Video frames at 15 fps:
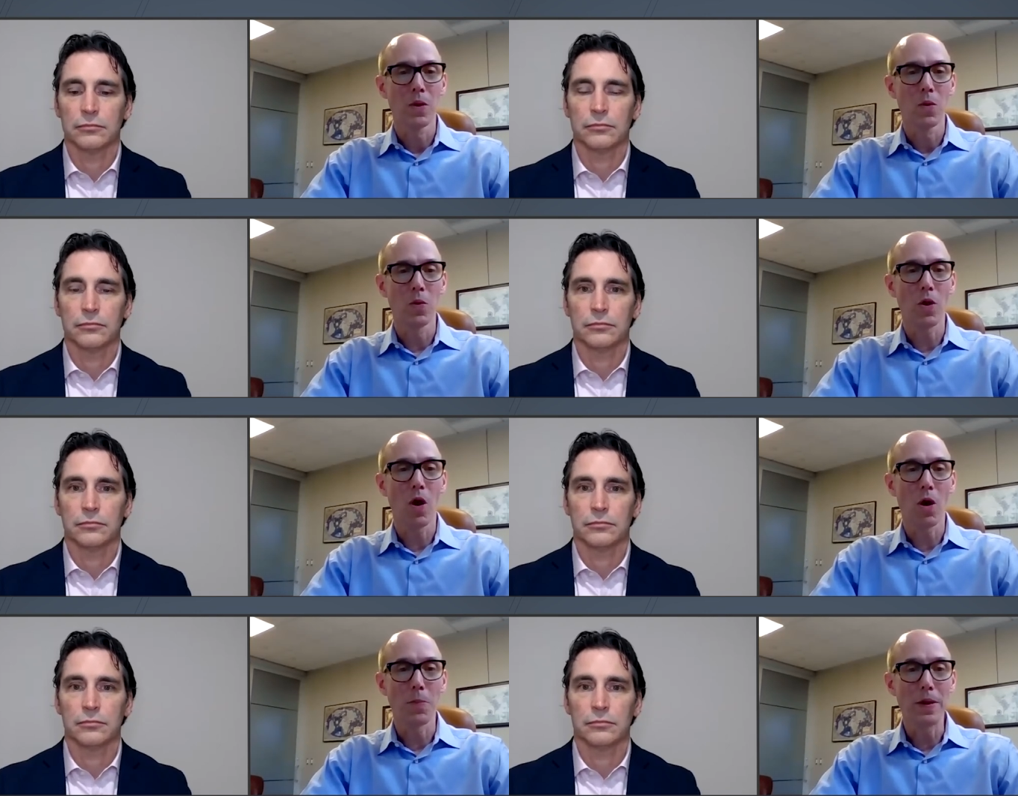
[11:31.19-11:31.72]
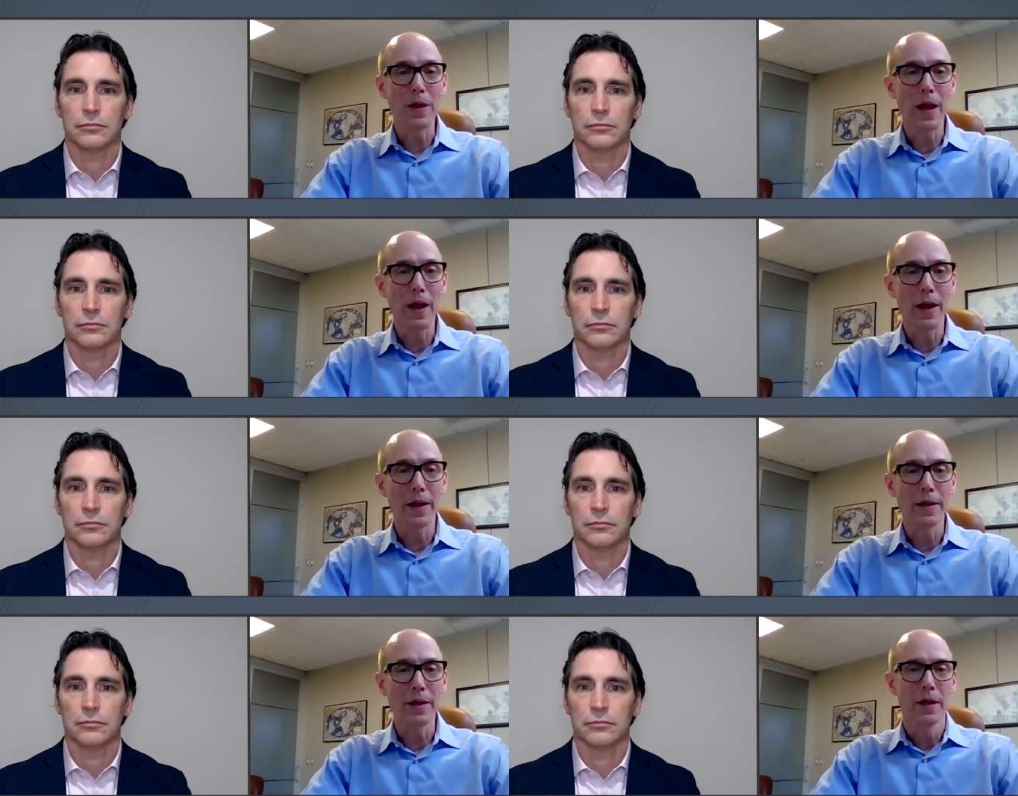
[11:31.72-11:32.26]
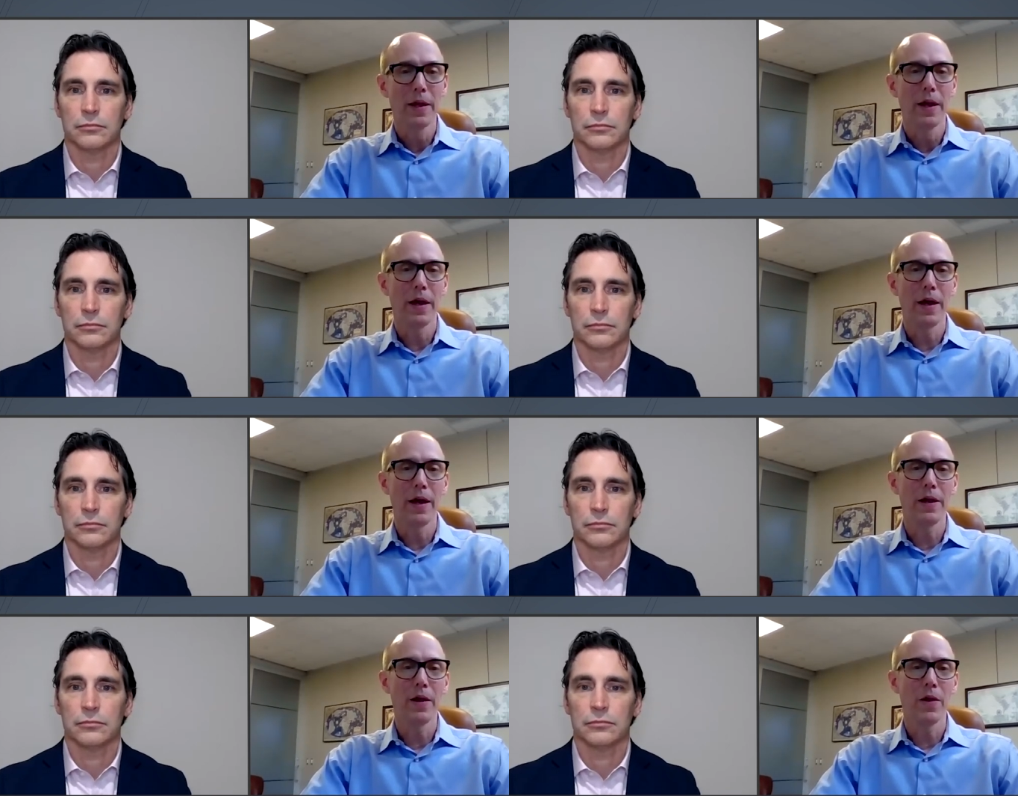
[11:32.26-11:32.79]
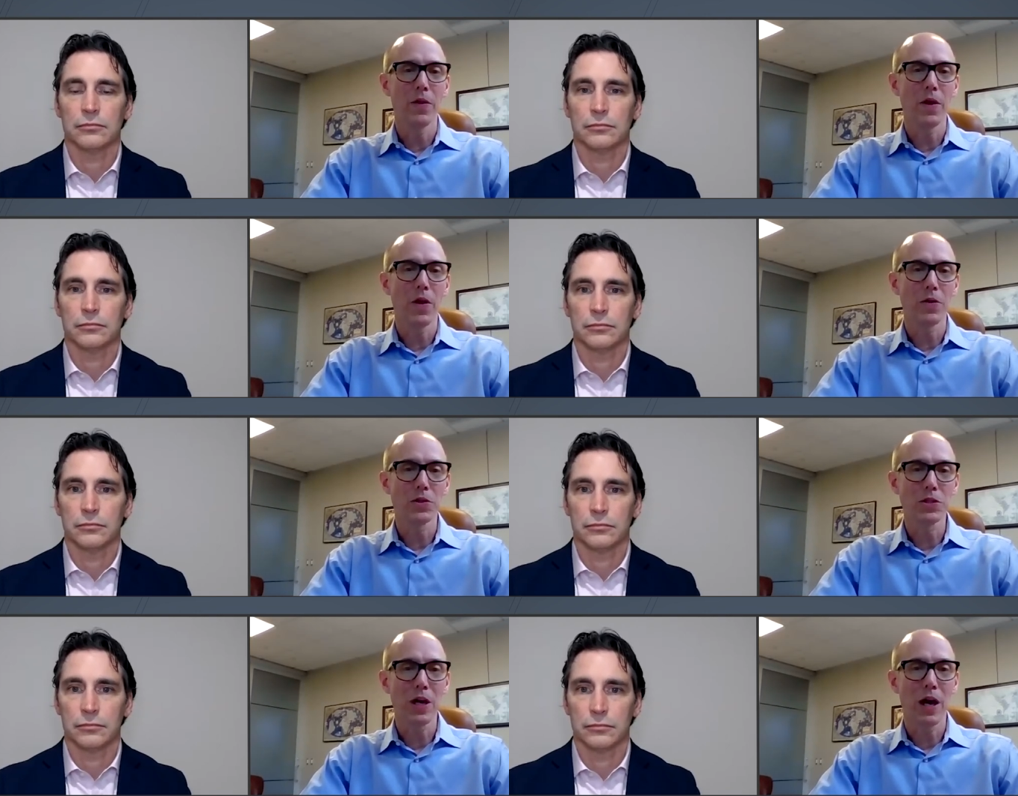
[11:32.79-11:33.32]
Speaker 1: with RPA. Uh, and on the
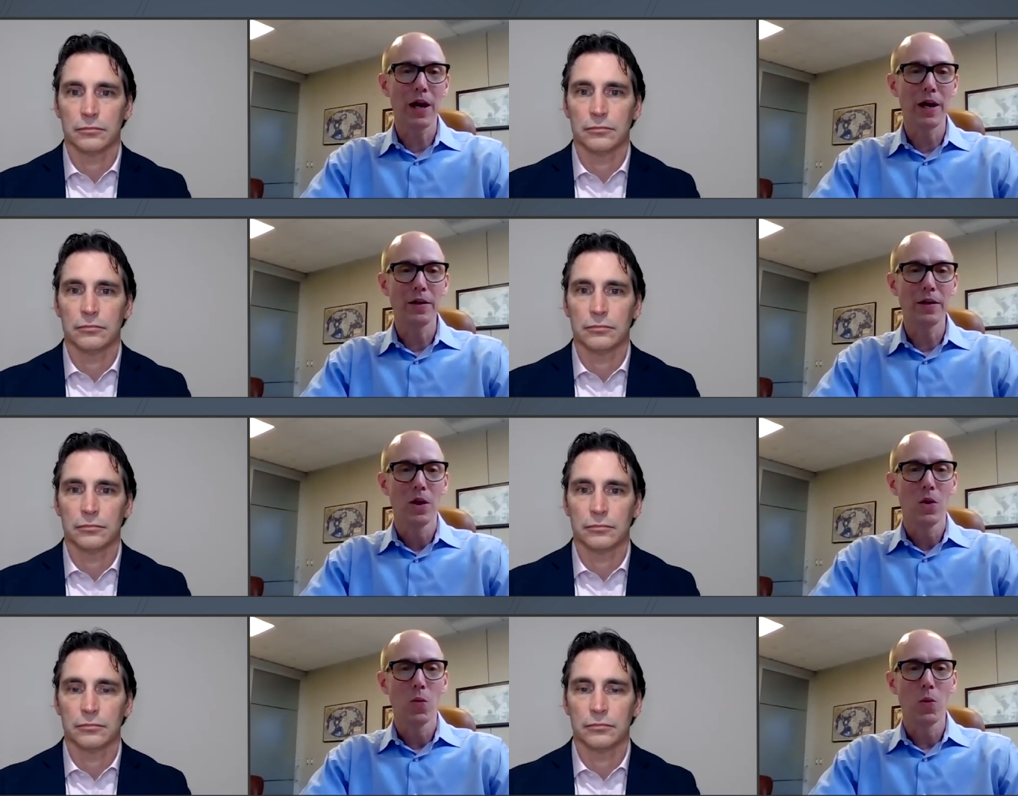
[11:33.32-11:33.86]
other side,